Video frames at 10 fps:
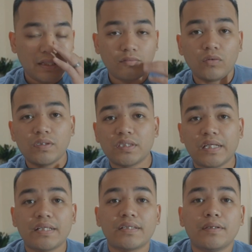I've always
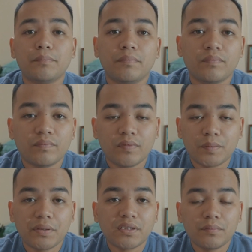liked them,
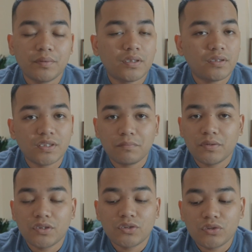especially because they were
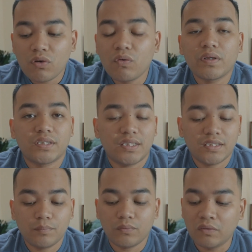so
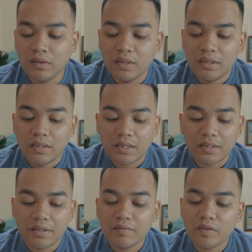accessible. Like
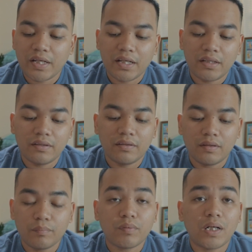I never had
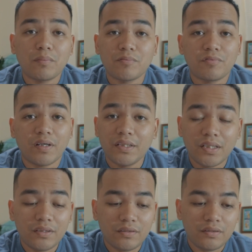a problem finding
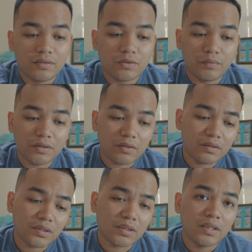any Korean
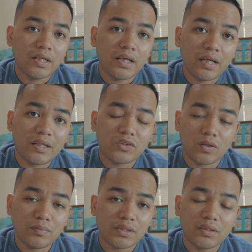cards. And so
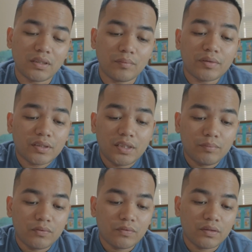I'm gonna
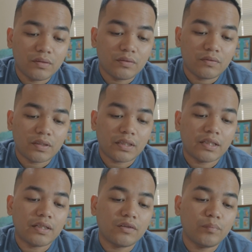keep doing it. I
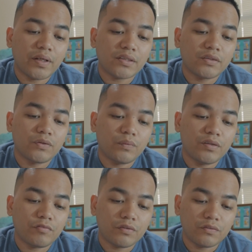gotta go back to
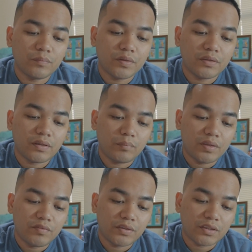Korea for a little bit. I'm
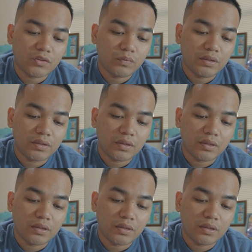leaving next week.